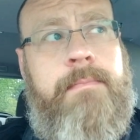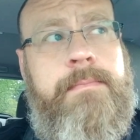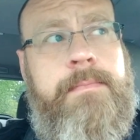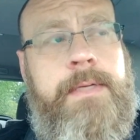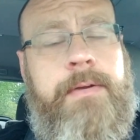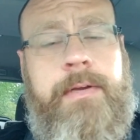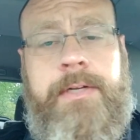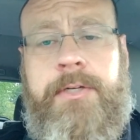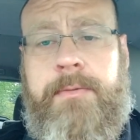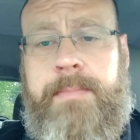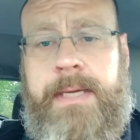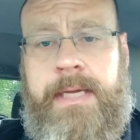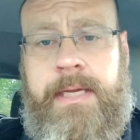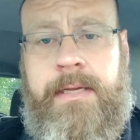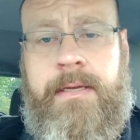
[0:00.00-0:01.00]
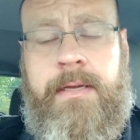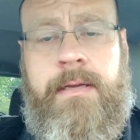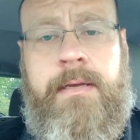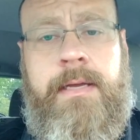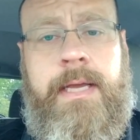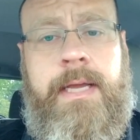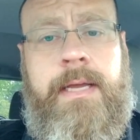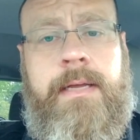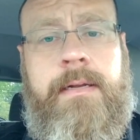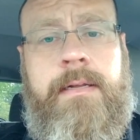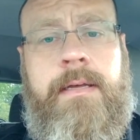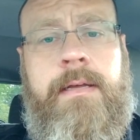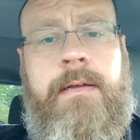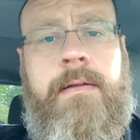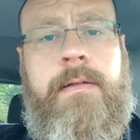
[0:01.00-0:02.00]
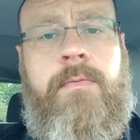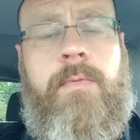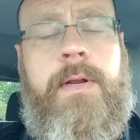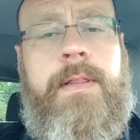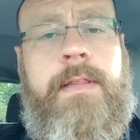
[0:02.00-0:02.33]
You get your ping, and one of the